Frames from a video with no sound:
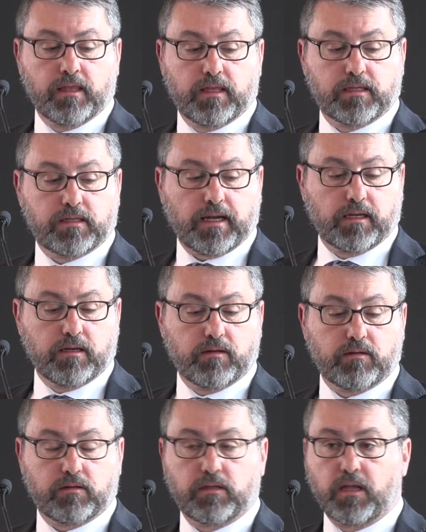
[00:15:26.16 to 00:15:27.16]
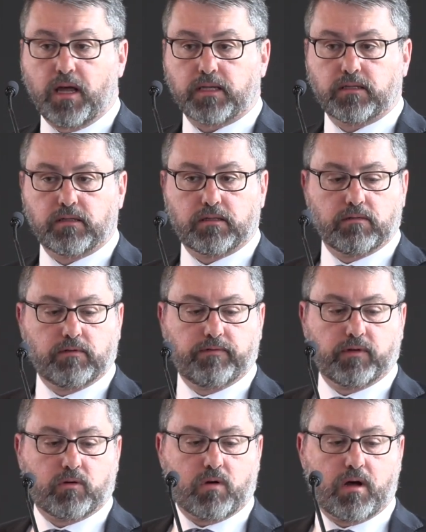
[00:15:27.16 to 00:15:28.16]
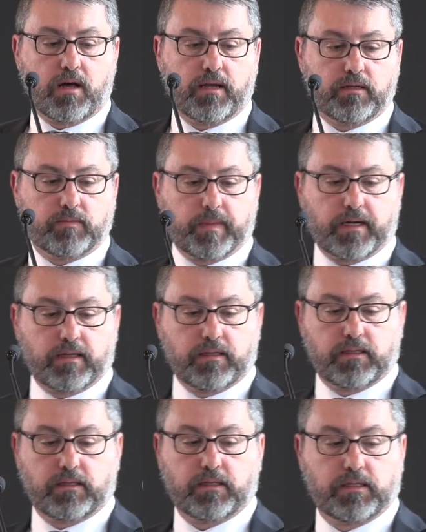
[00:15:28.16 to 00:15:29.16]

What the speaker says: The second licence that we've acquired as part of the